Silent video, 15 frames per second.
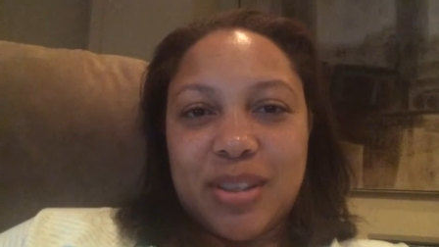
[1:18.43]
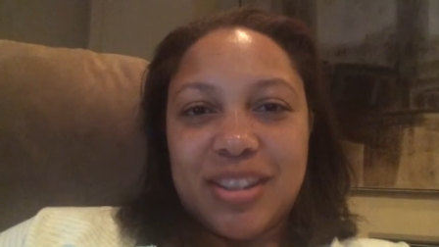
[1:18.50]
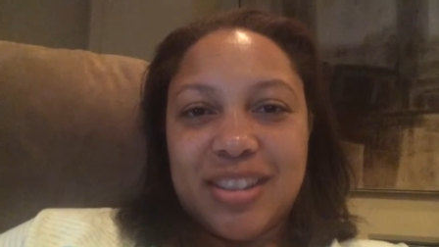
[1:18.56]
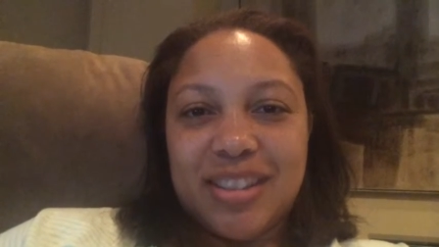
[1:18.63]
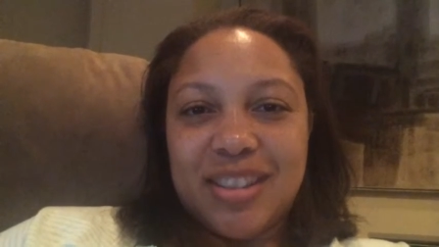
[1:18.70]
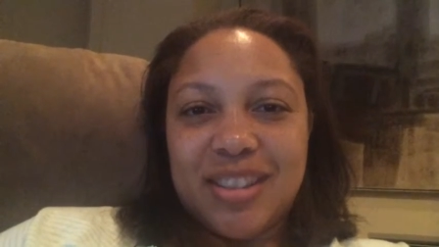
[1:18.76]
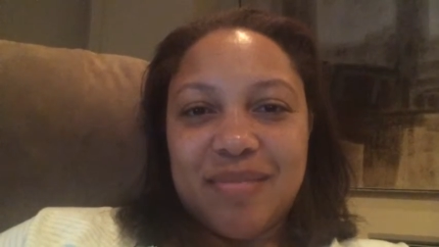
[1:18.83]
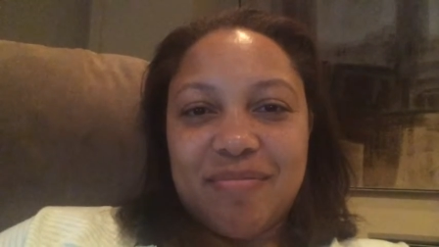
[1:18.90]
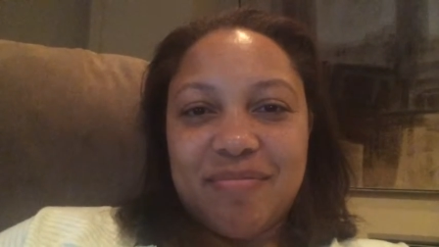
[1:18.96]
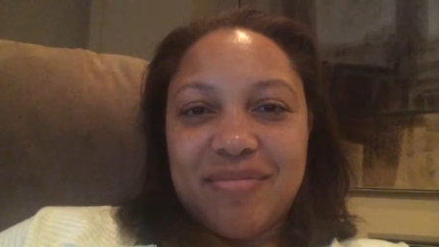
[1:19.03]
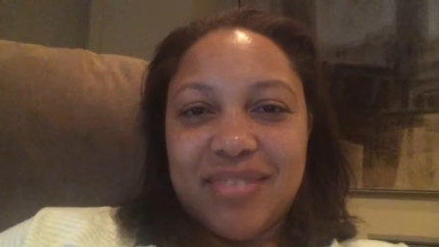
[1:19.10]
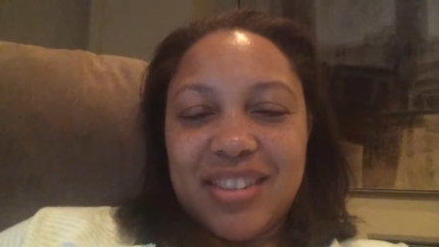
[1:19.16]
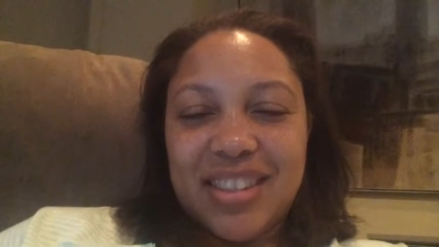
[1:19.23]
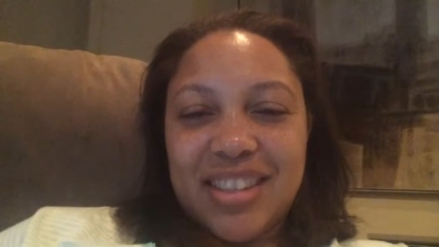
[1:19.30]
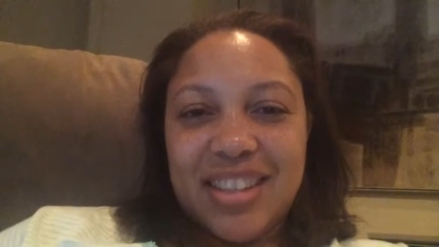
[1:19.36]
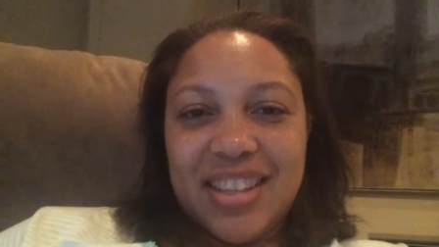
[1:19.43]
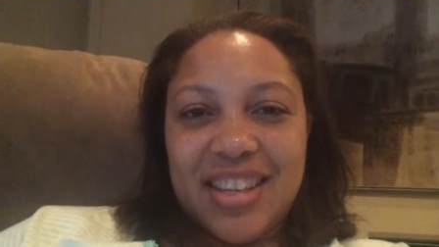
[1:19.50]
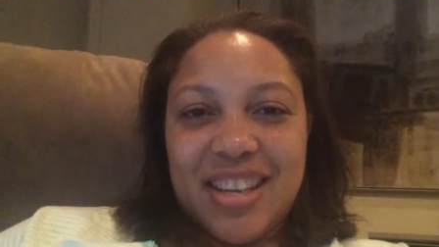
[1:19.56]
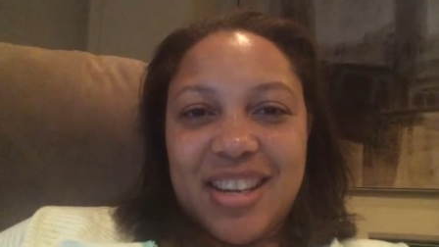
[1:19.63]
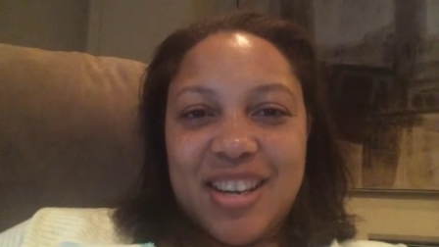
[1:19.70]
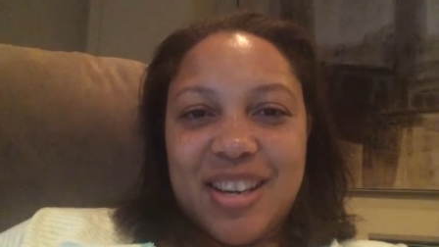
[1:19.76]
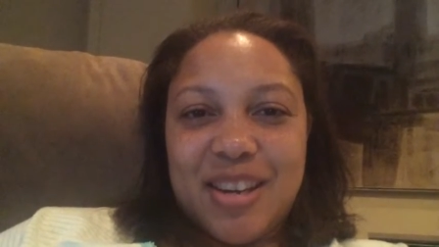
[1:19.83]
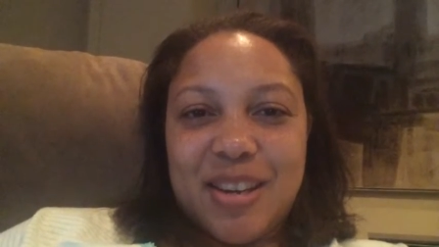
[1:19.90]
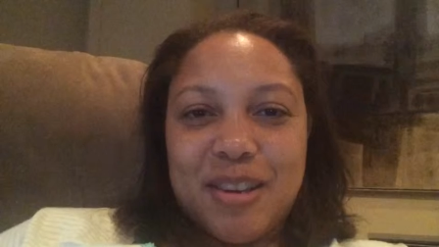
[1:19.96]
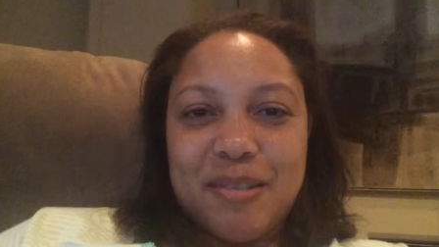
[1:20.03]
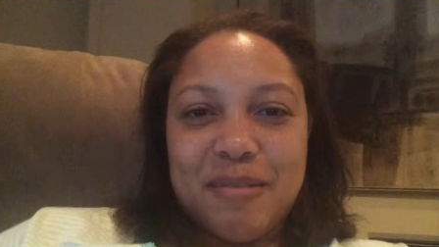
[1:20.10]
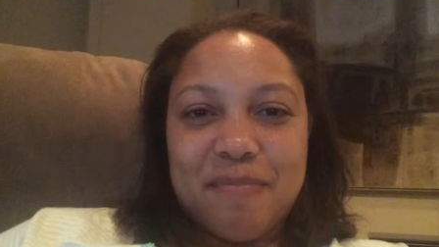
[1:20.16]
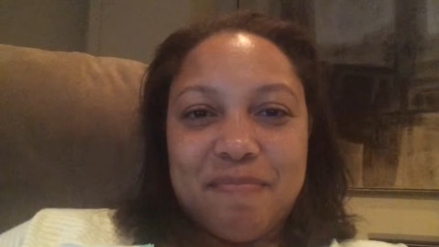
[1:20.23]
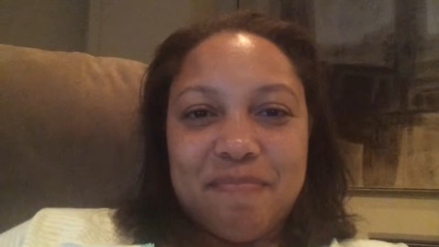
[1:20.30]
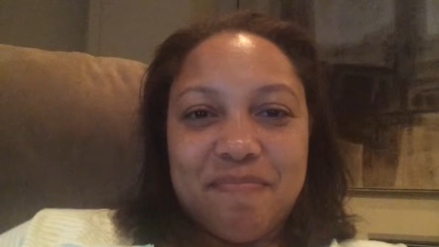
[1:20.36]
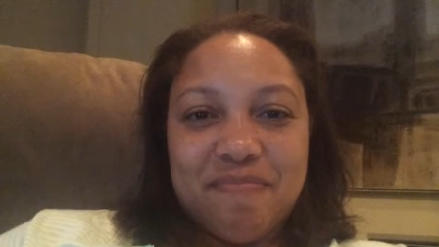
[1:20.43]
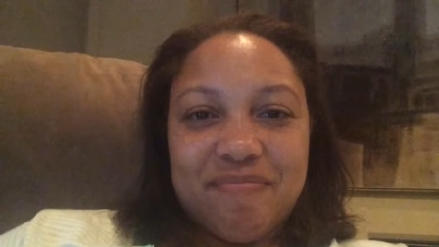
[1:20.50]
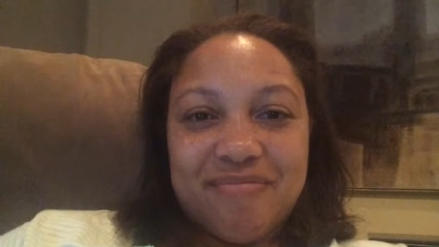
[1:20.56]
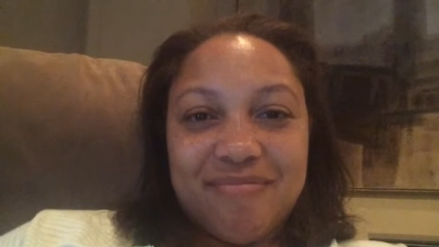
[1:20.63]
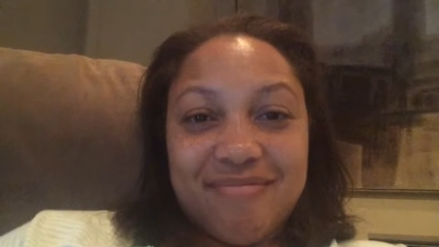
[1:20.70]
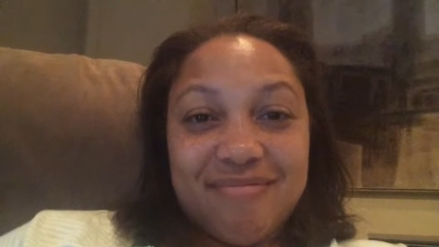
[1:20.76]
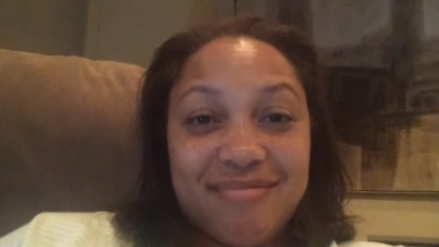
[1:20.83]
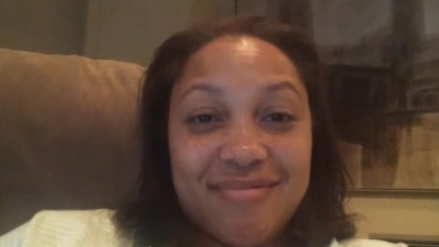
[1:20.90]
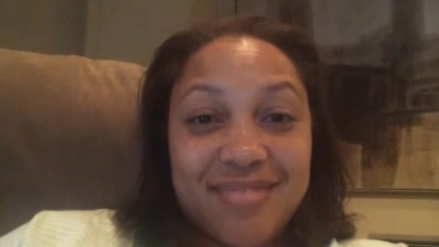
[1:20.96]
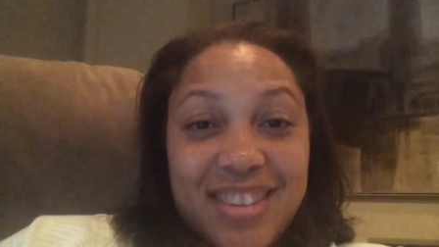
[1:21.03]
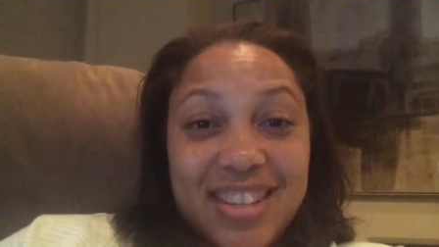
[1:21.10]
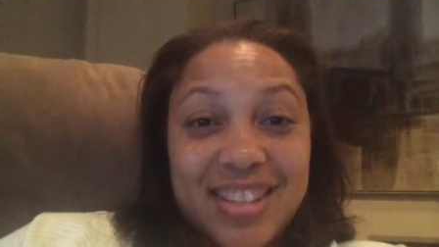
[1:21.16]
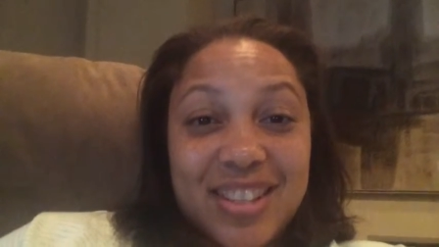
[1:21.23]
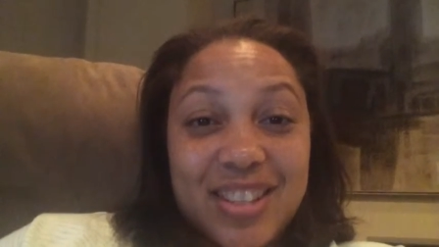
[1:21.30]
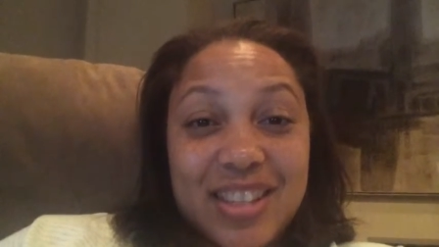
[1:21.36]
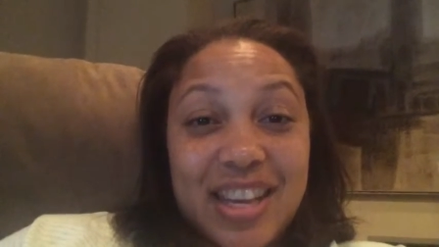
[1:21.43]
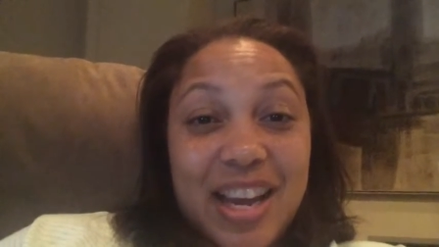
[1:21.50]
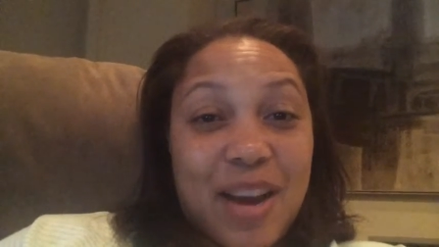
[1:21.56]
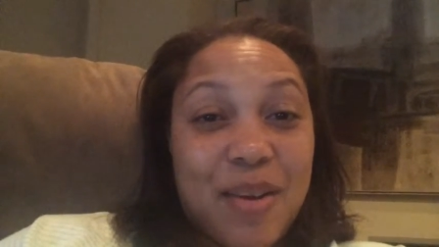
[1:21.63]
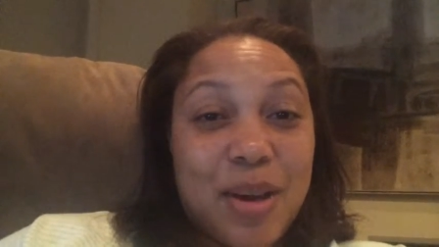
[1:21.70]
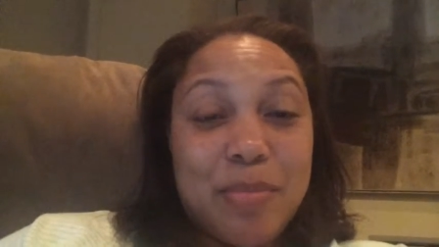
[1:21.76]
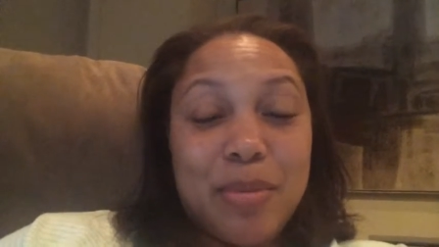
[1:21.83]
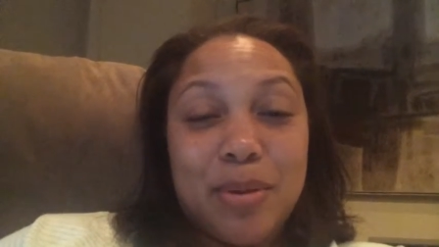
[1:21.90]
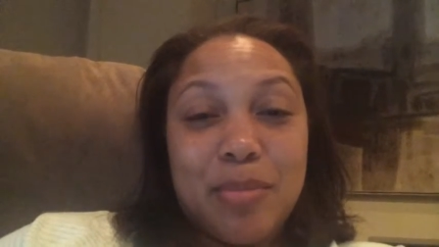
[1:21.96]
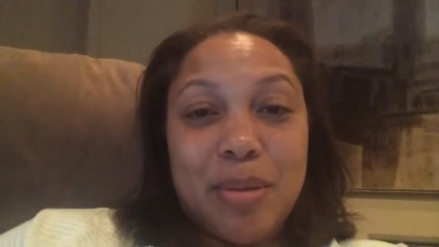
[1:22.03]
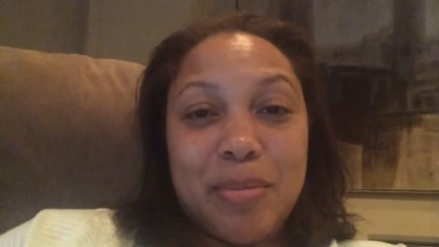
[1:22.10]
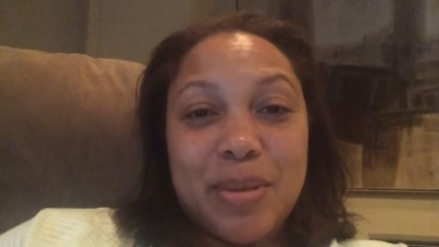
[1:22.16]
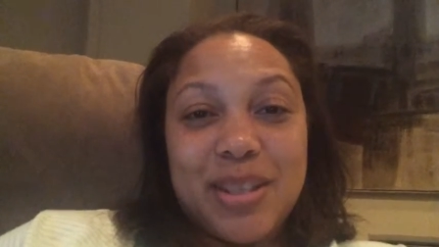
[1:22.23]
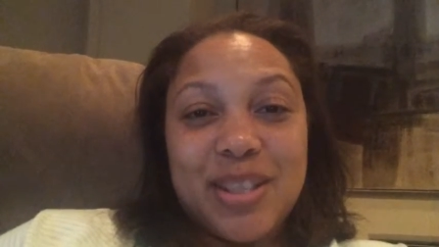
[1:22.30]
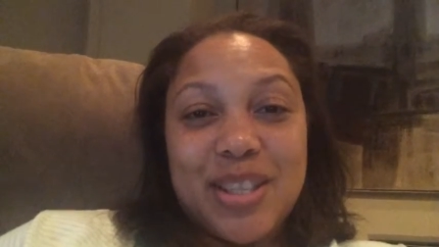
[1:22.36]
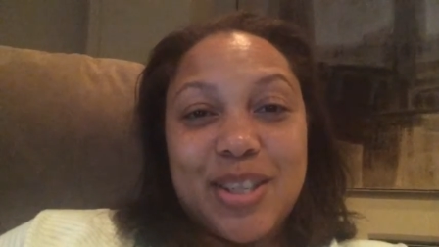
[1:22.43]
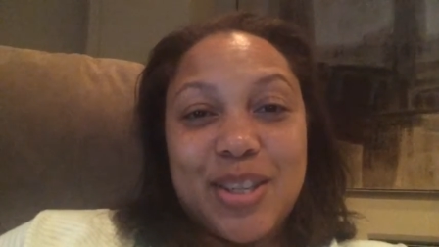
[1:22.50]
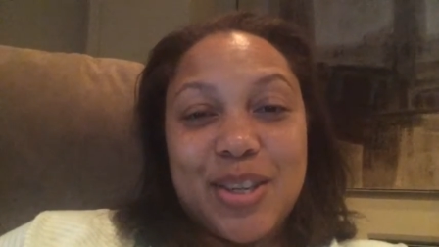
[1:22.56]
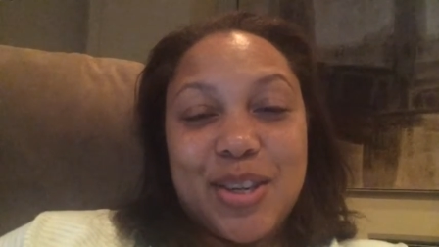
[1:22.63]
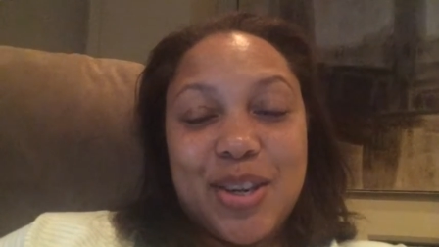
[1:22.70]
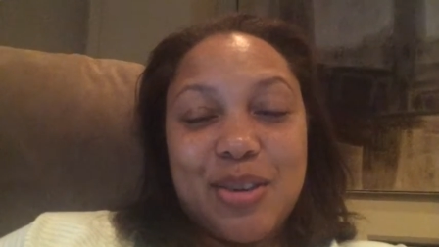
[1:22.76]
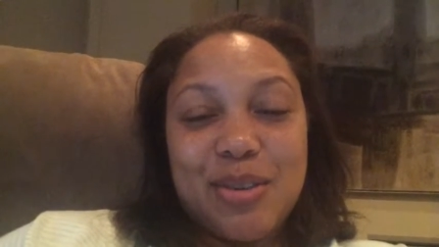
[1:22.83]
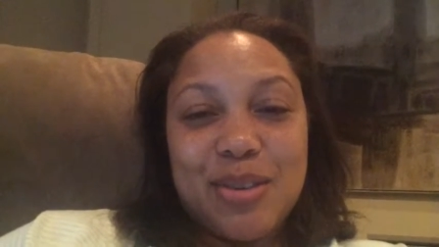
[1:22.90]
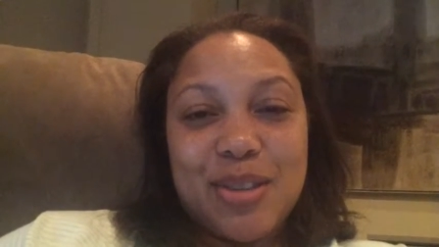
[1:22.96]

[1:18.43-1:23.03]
And um, that's how I build my business, you know.